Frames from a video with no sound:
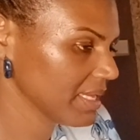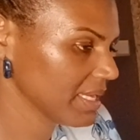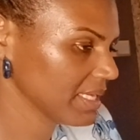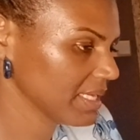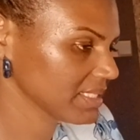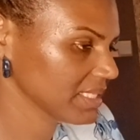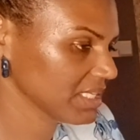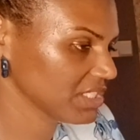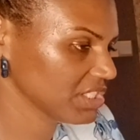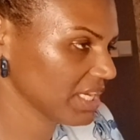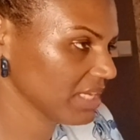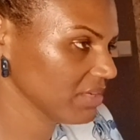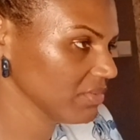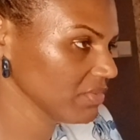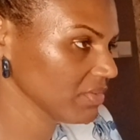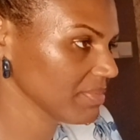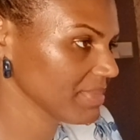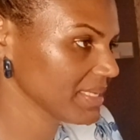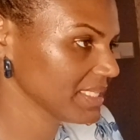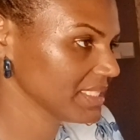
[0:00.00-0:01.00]
as I
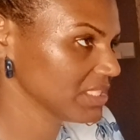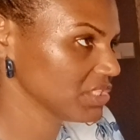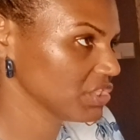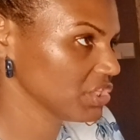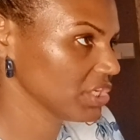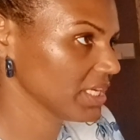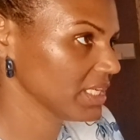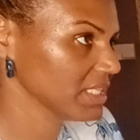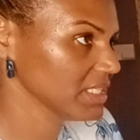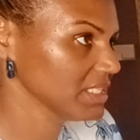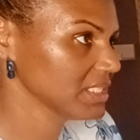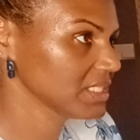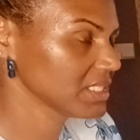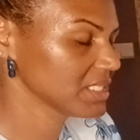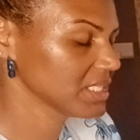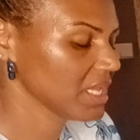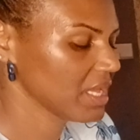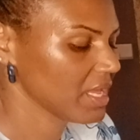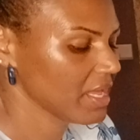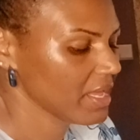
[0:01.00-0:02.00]
channel the
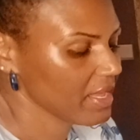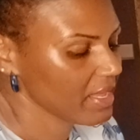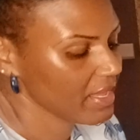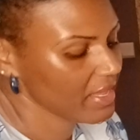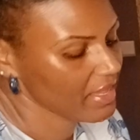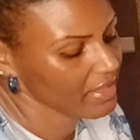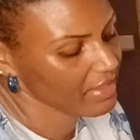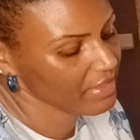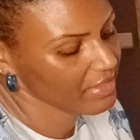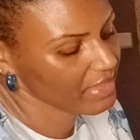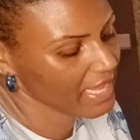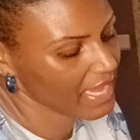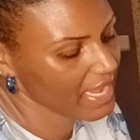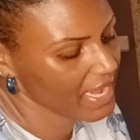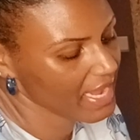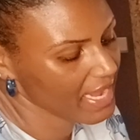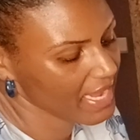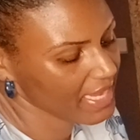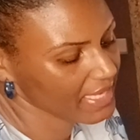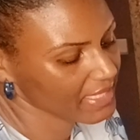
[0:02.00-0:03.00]
messages
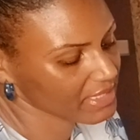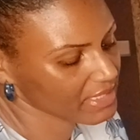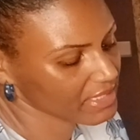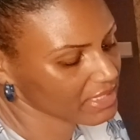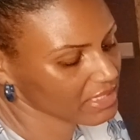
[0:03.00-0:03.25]
that